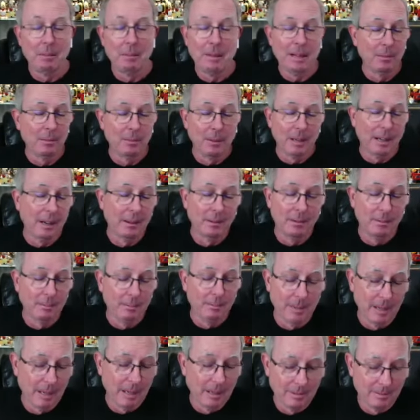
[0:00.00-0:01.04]
I mean, it, it,
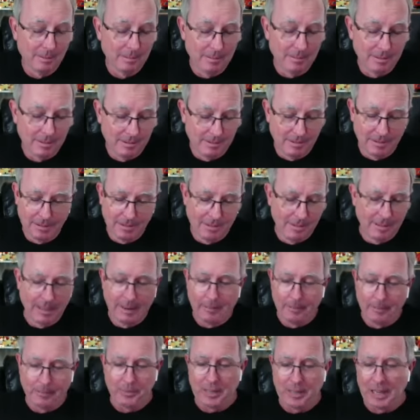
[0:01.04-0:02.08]
it,
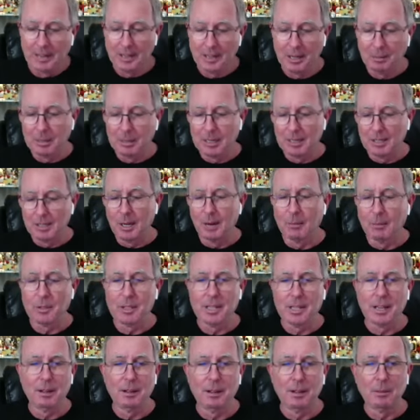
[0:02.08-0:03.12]
I think it'd be a tough
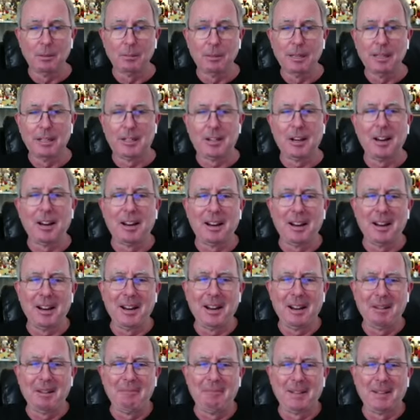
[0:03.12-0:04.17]
sell, and it'd be a,
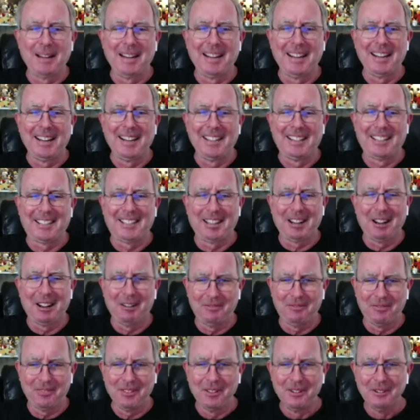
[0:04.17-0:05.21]
it'd be a
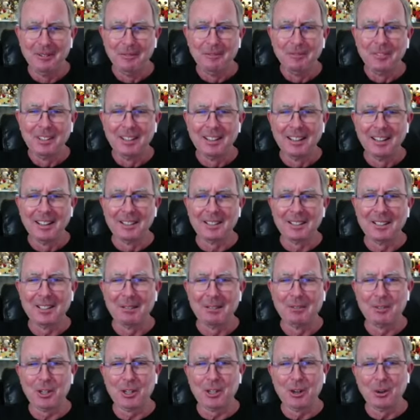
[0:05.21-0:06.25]
tough, a
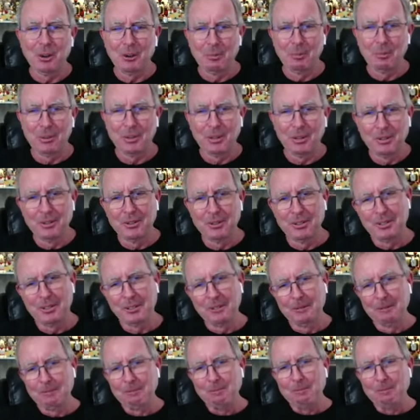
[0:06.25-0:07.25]
tough show to produce.